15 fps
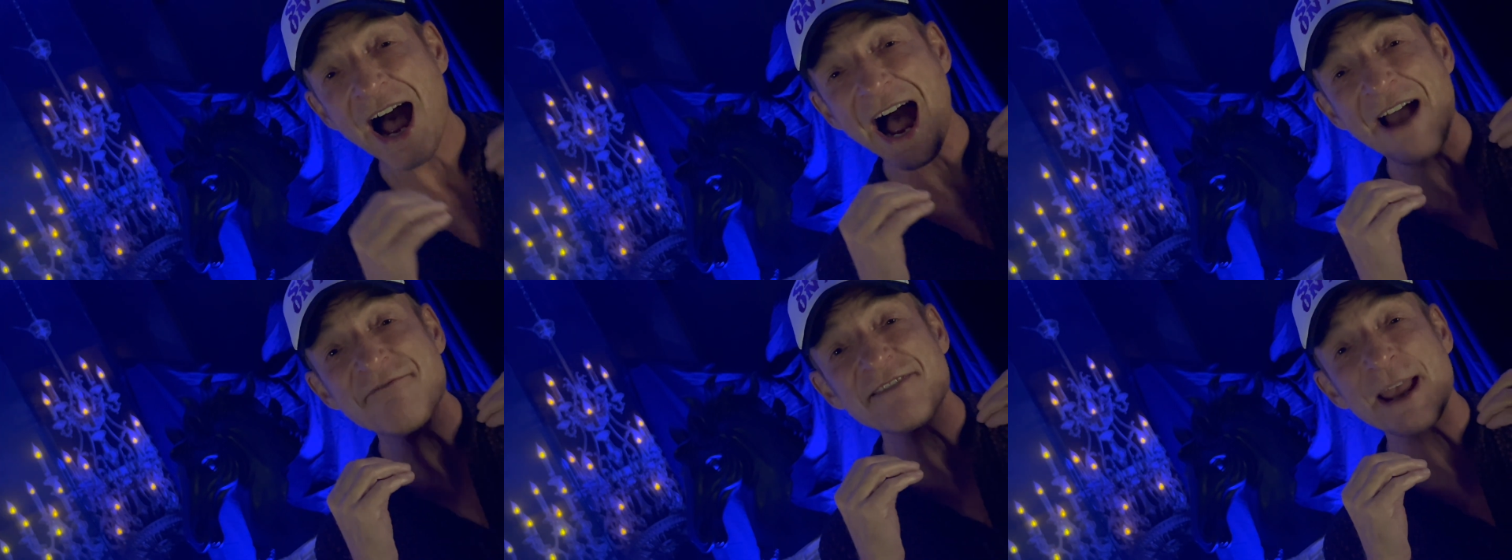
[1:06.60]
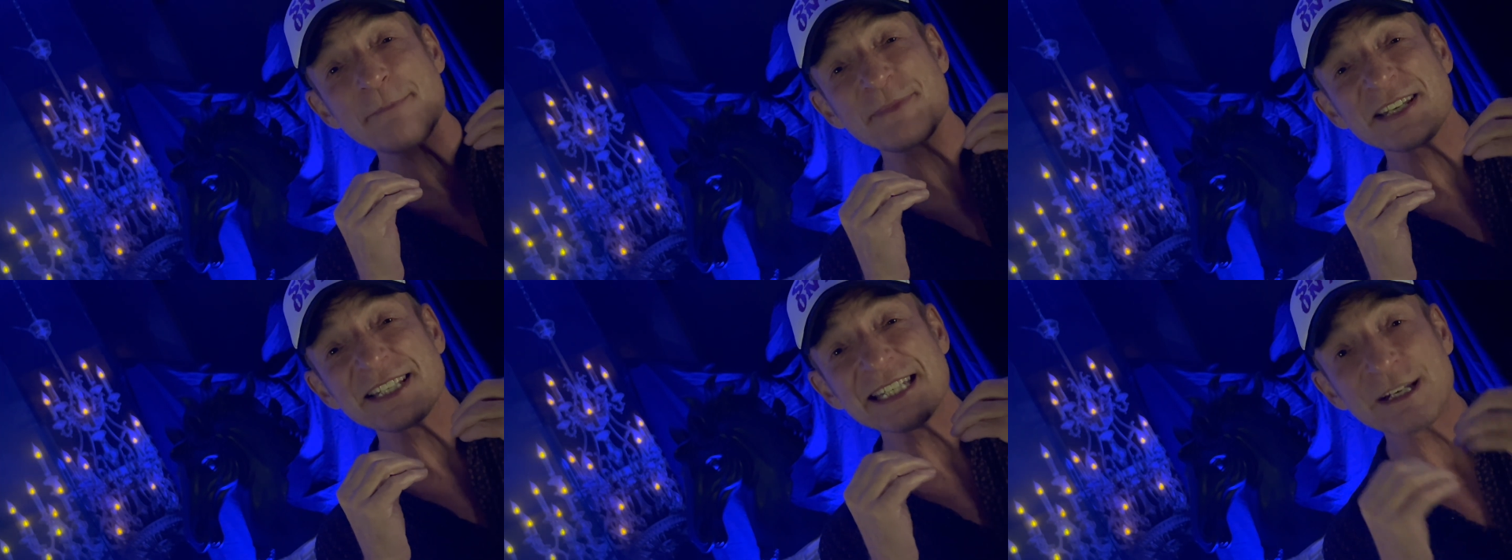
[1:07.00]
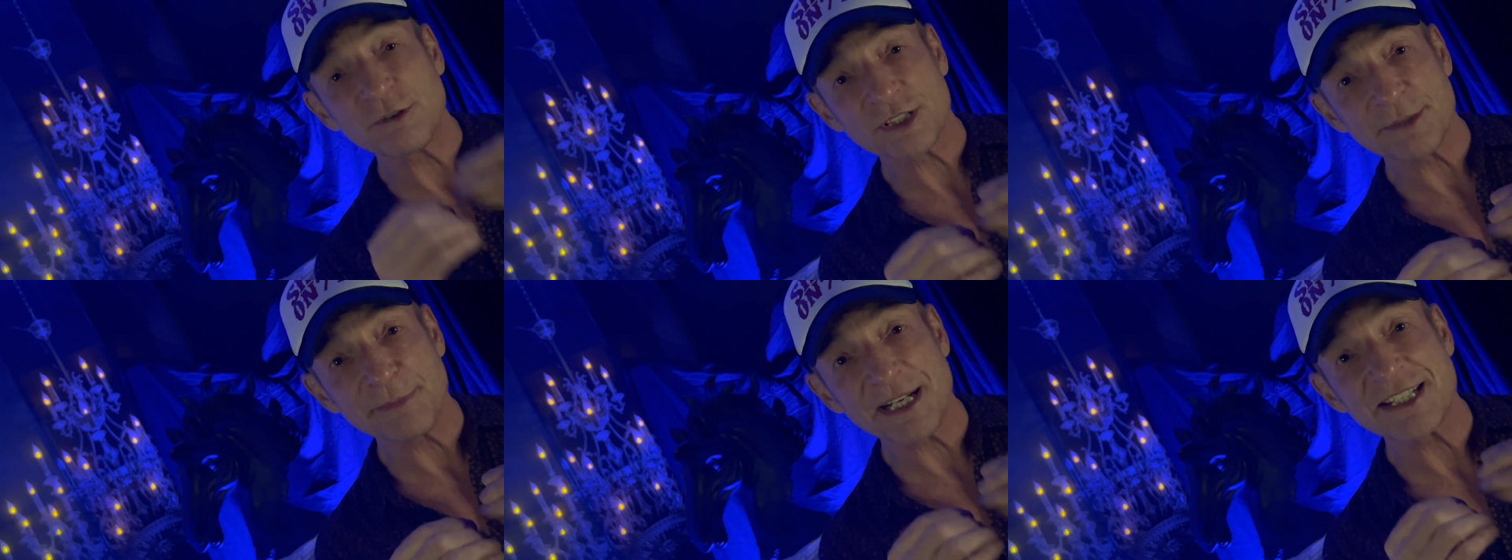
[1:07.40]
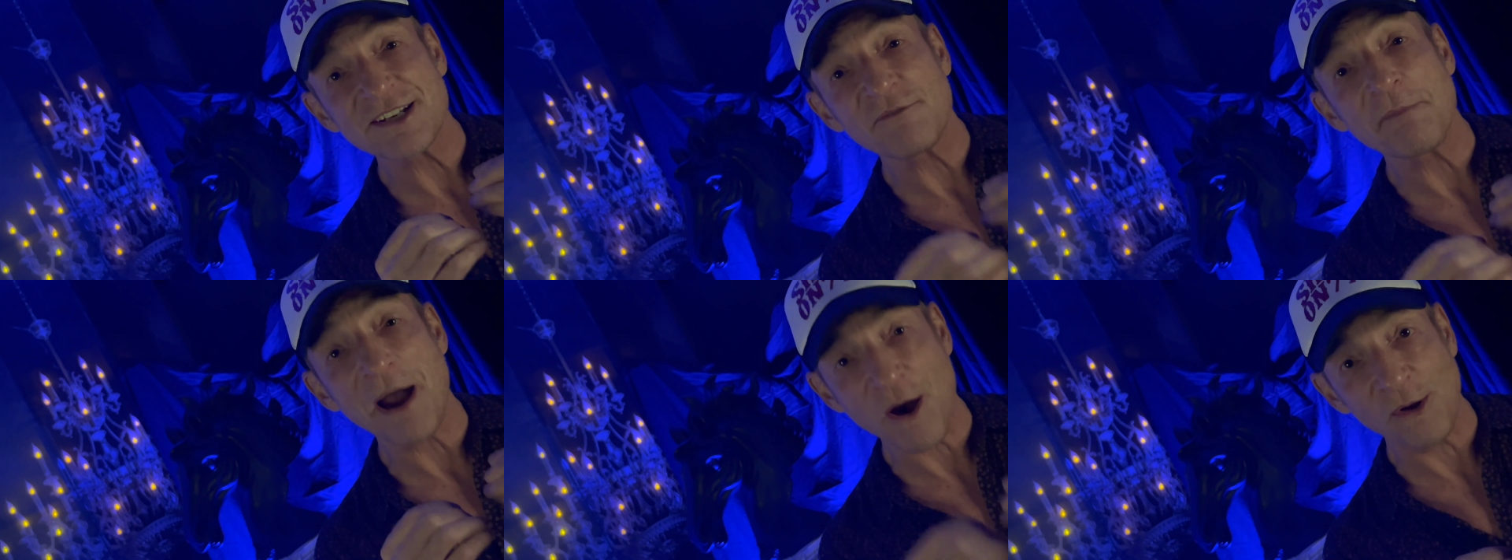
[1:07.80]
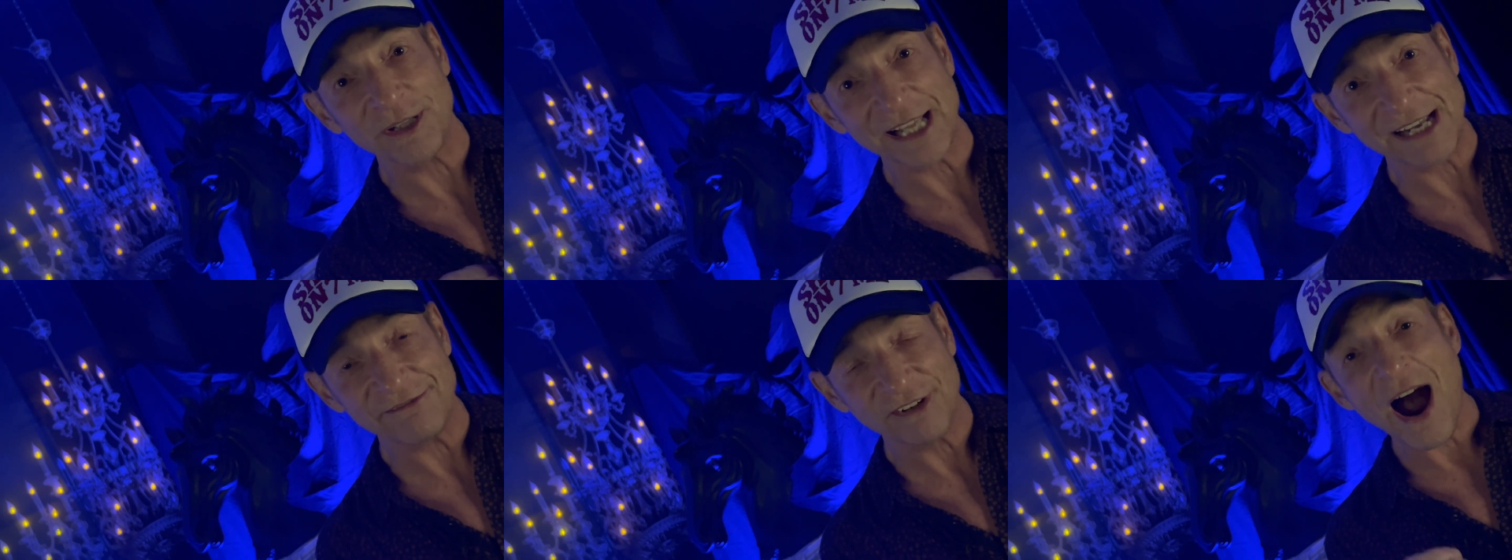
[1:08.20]
I've kept this secret to myself my whole
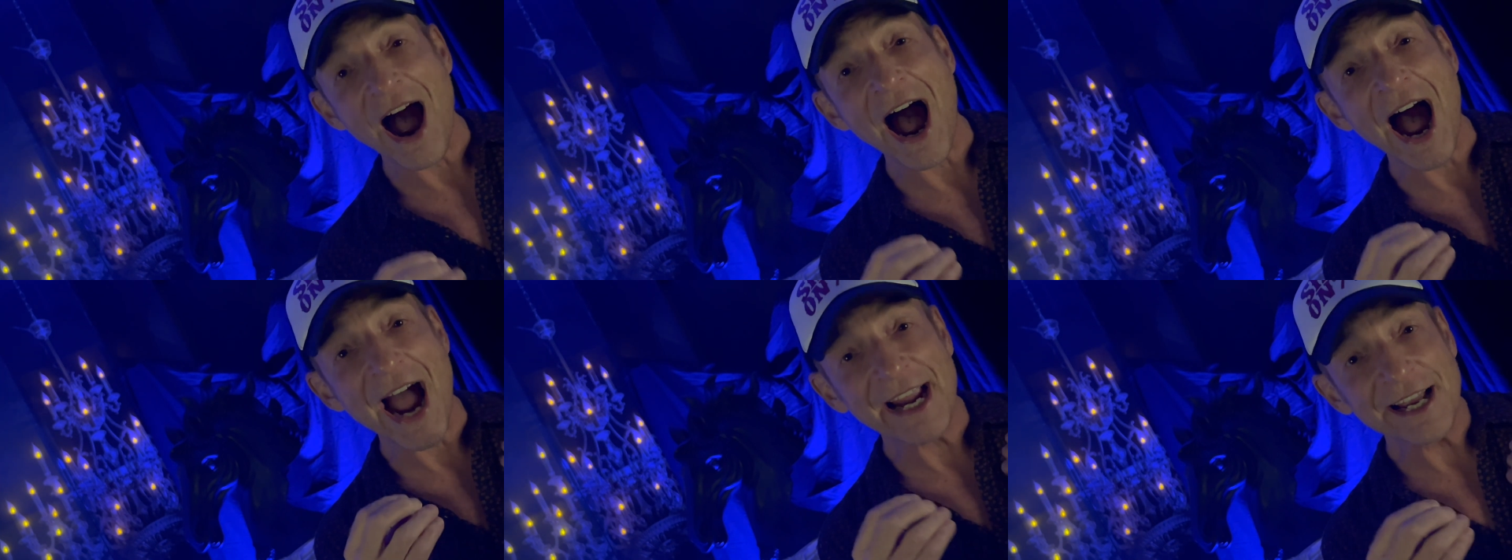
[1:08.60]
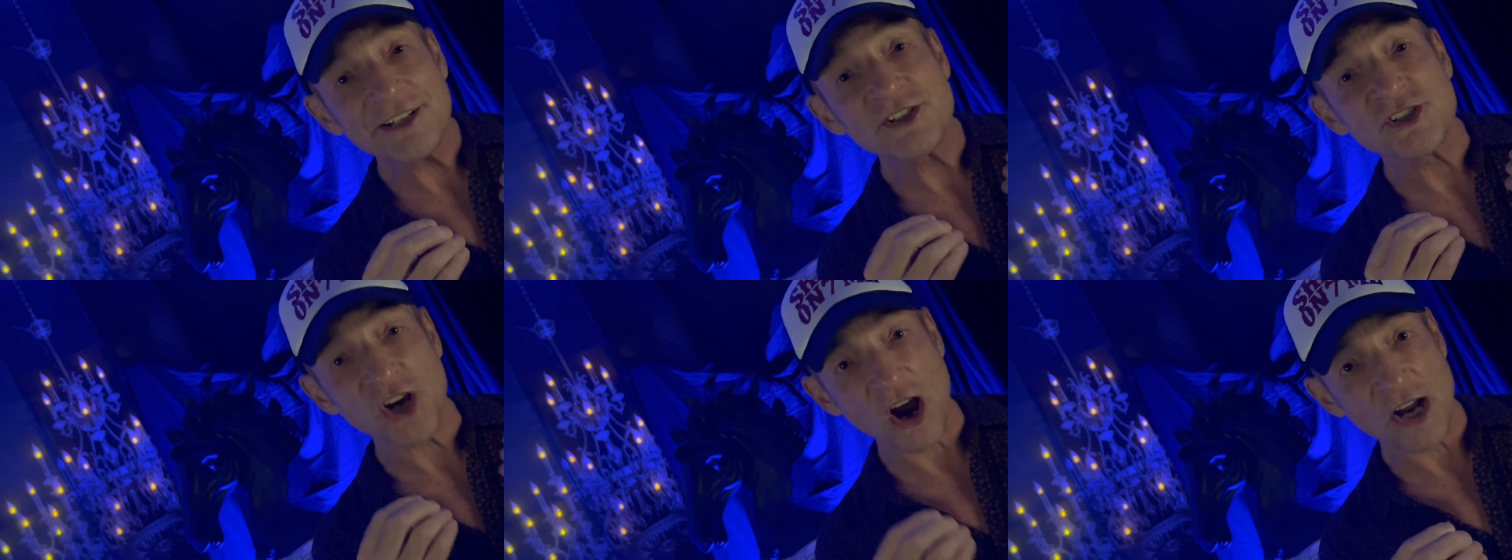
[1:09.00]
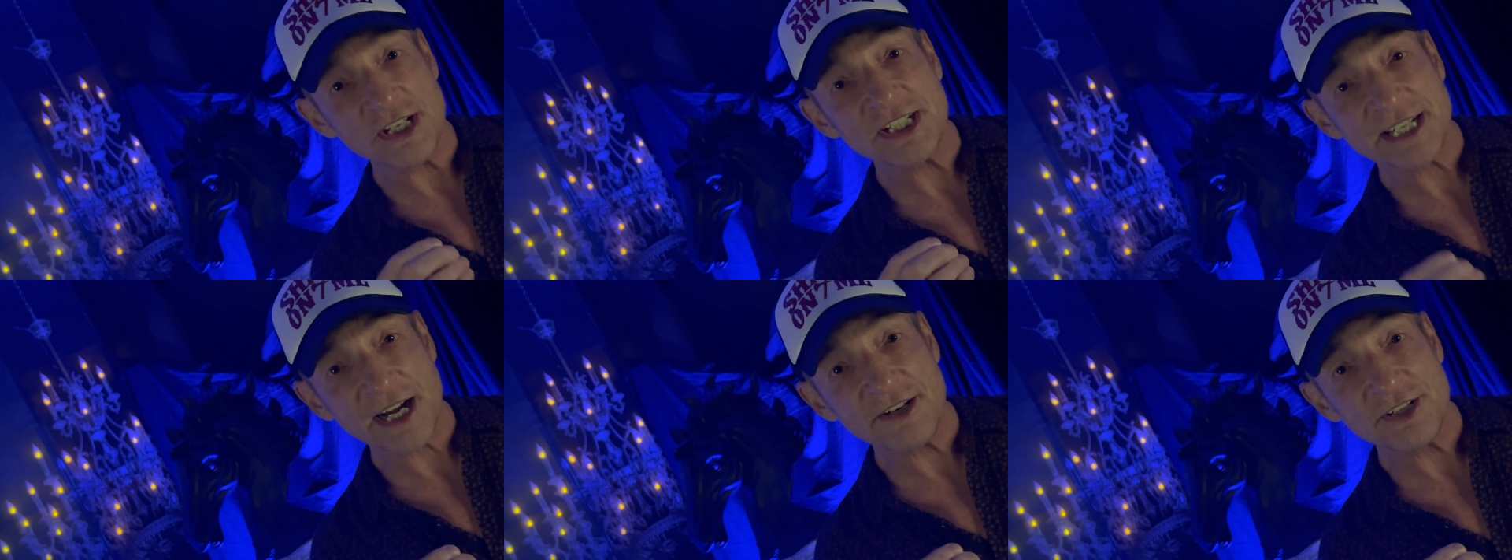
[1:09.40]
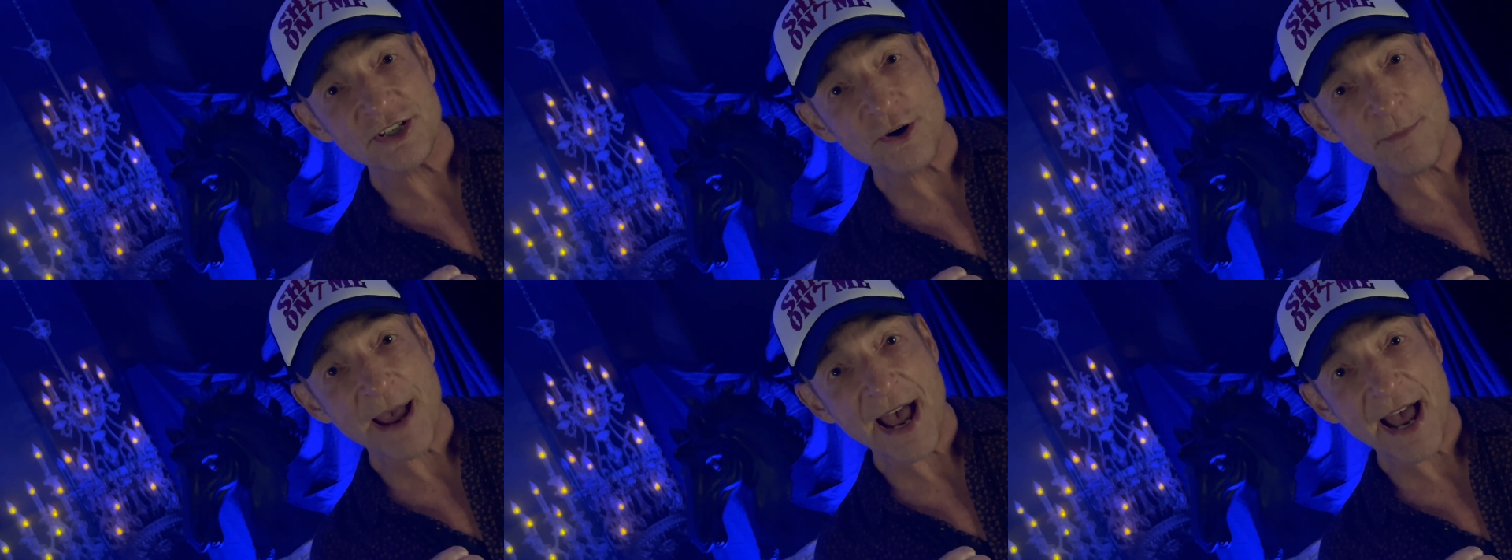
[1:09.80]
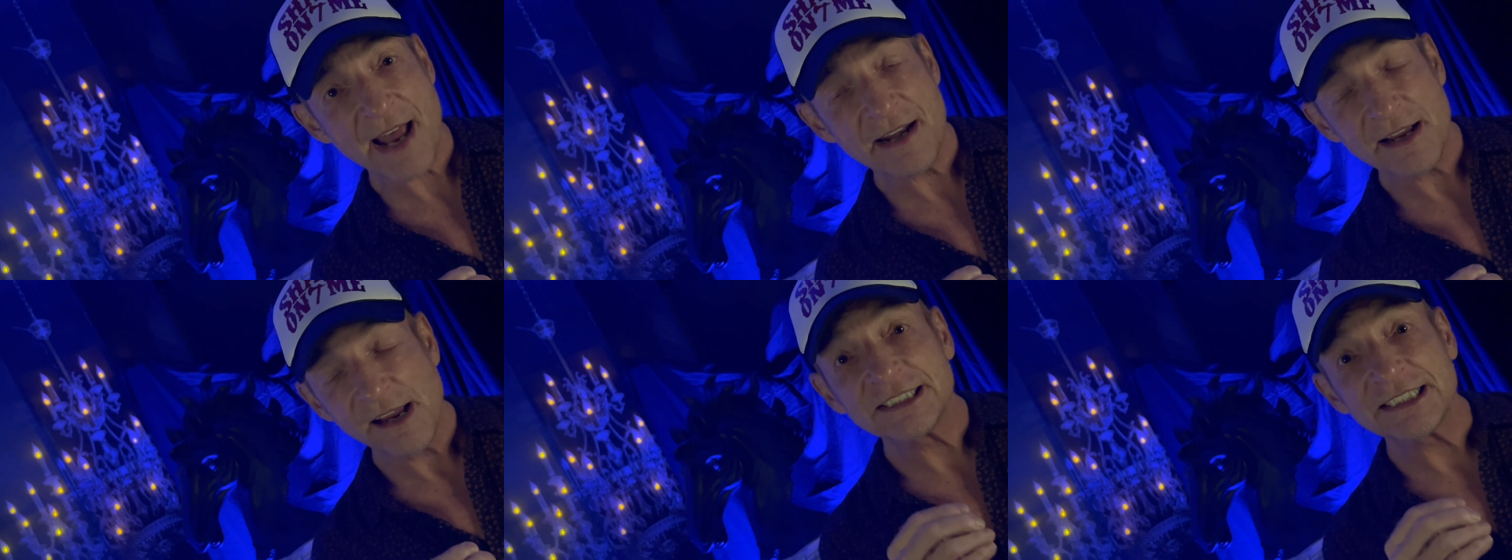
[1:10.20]
life. I got jaw scared so
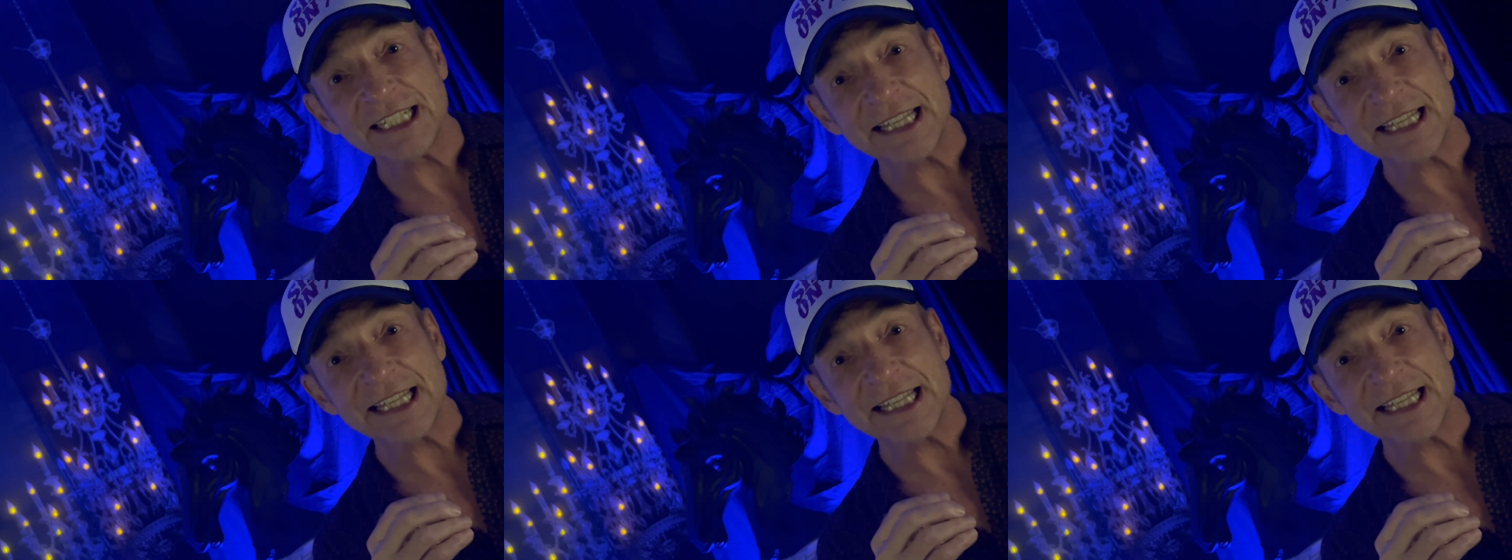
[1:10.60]
bad to